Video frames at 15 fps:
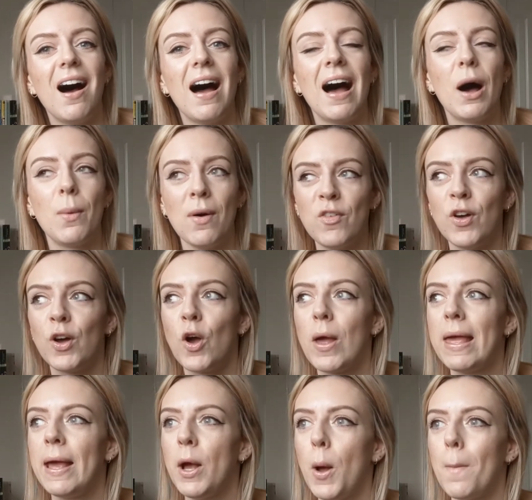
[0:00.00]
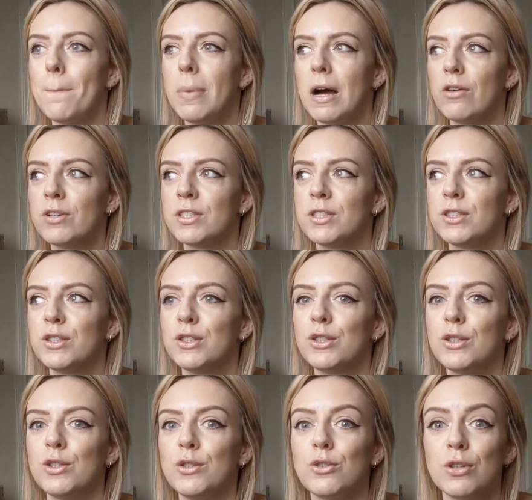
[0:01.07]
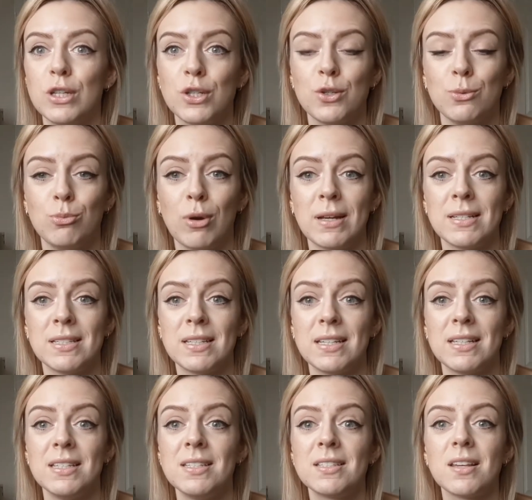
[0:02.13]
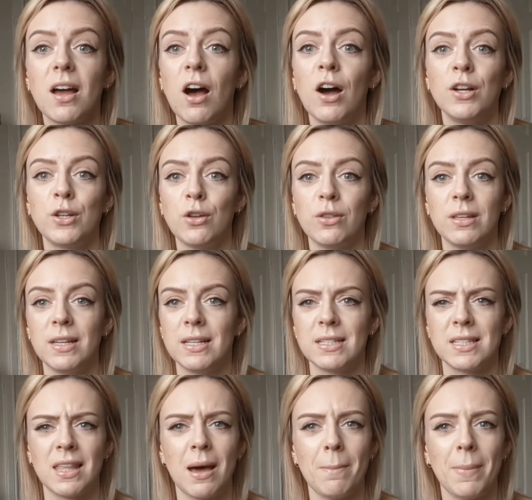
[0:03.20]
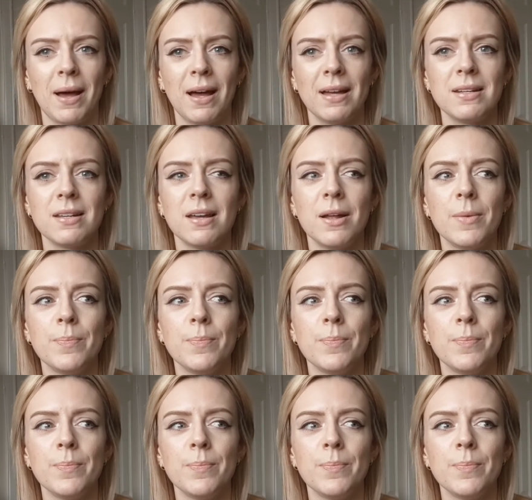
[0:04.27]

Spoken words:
However, in comparison to traditional braces, I don't think it's that bad.